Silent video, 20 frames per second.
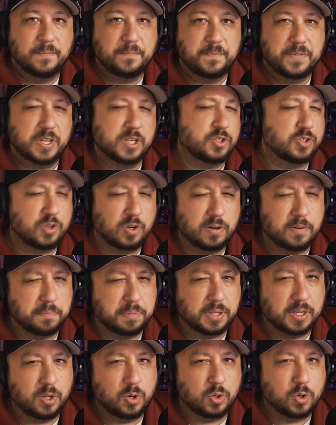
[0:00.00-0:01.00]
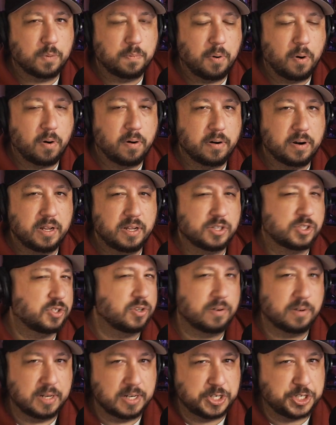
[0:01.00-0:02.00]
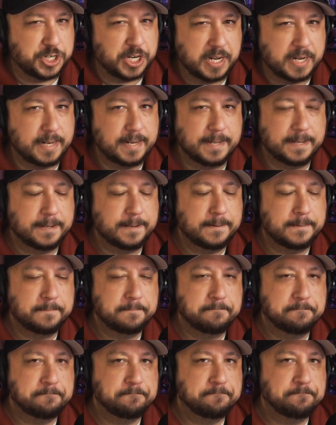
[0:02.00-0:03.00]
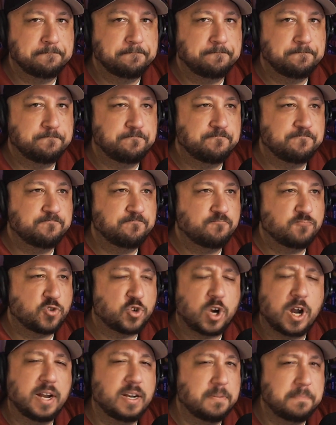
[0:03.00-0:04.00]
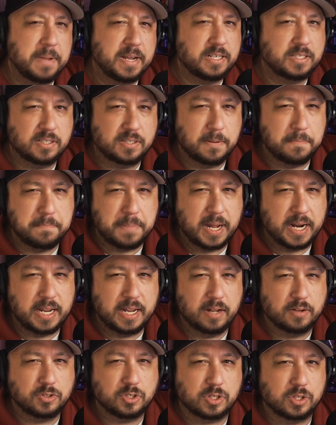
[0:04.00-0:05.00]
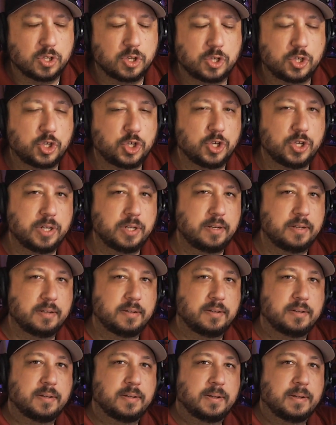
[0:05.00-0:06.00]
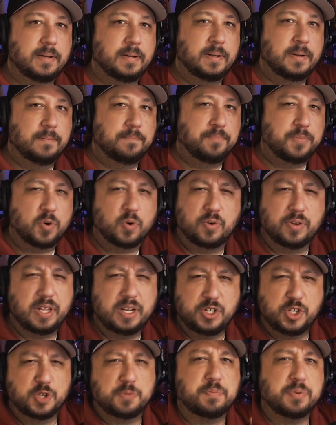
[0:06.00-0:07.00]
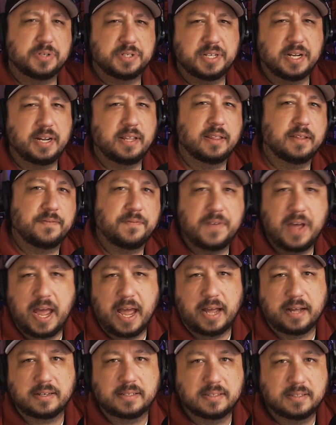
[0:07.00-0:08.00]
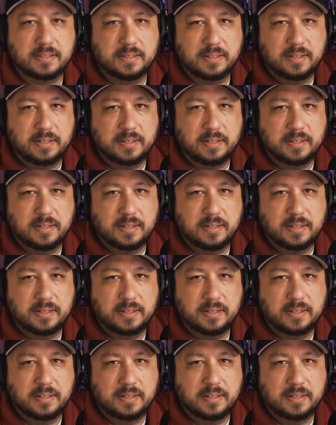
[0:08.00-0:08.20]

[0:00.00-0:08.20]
a certain political party, a certain agenda, trying to make somebody else look good? Or are they just presenting the facts?